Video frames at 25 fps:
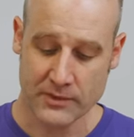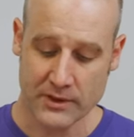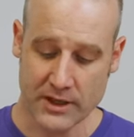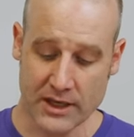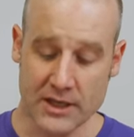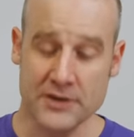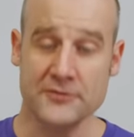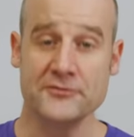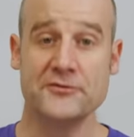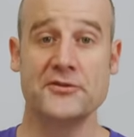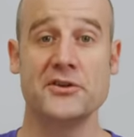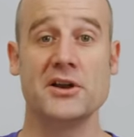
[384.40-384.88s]

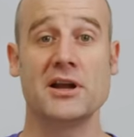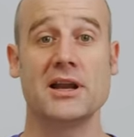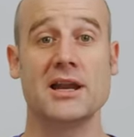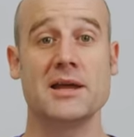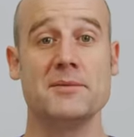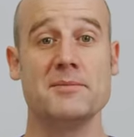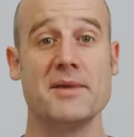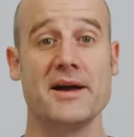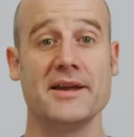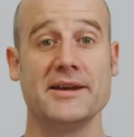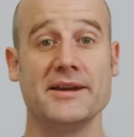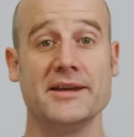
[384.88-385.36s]
infinitely
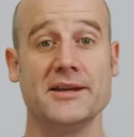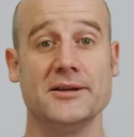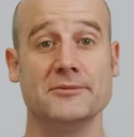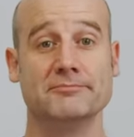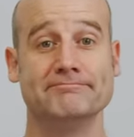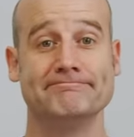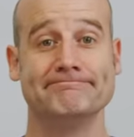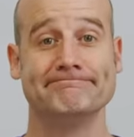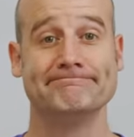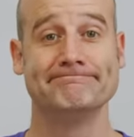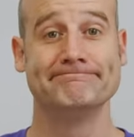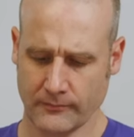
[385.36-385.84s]
many.
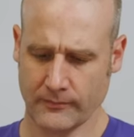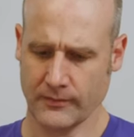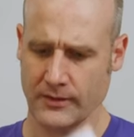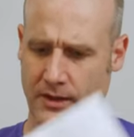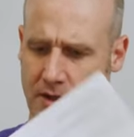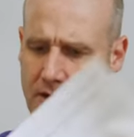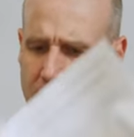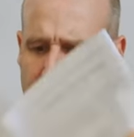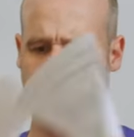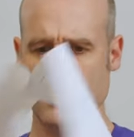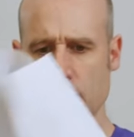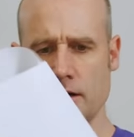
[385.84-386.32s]

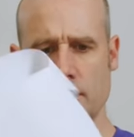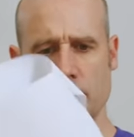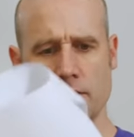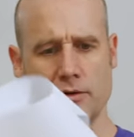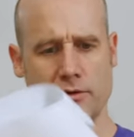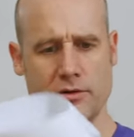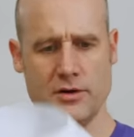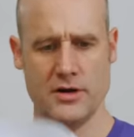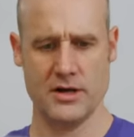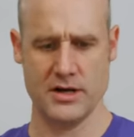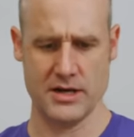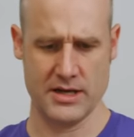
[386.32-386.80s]
All
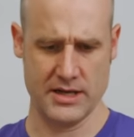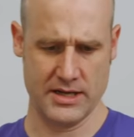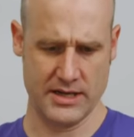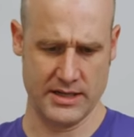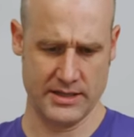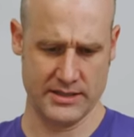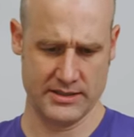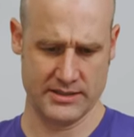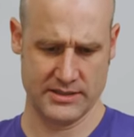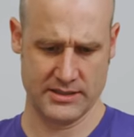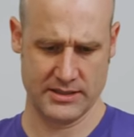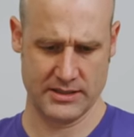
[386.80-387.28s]

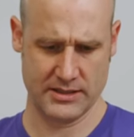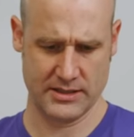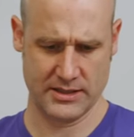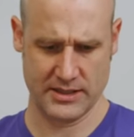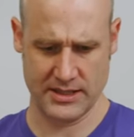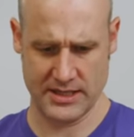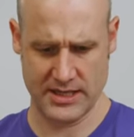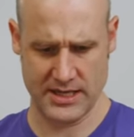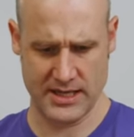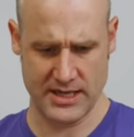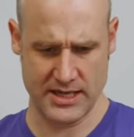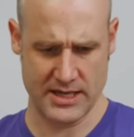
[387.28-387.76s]
right,
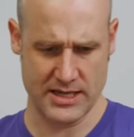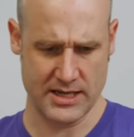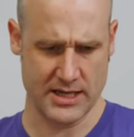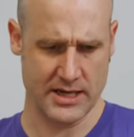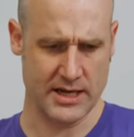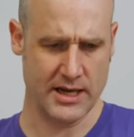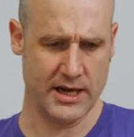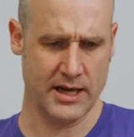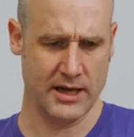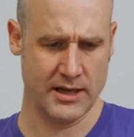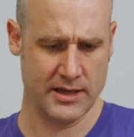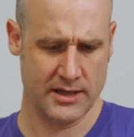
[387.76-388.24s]

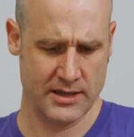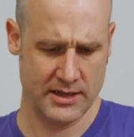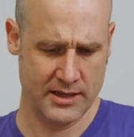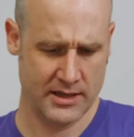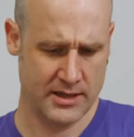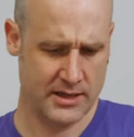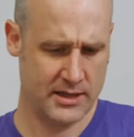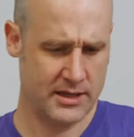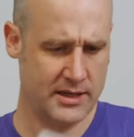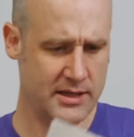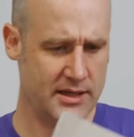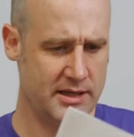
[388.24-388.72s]
here
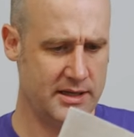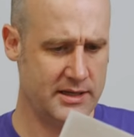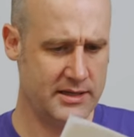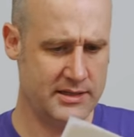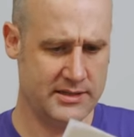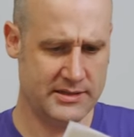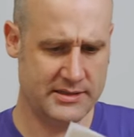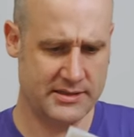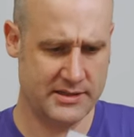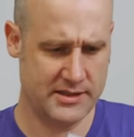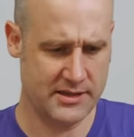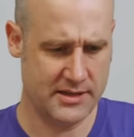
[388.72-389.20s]

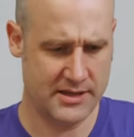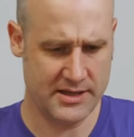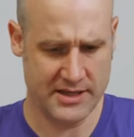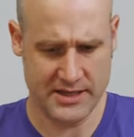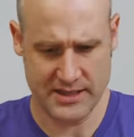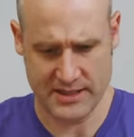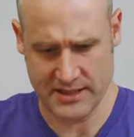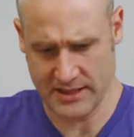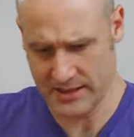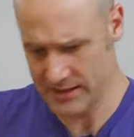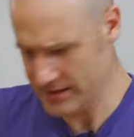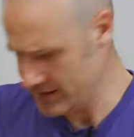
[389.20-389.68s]
is the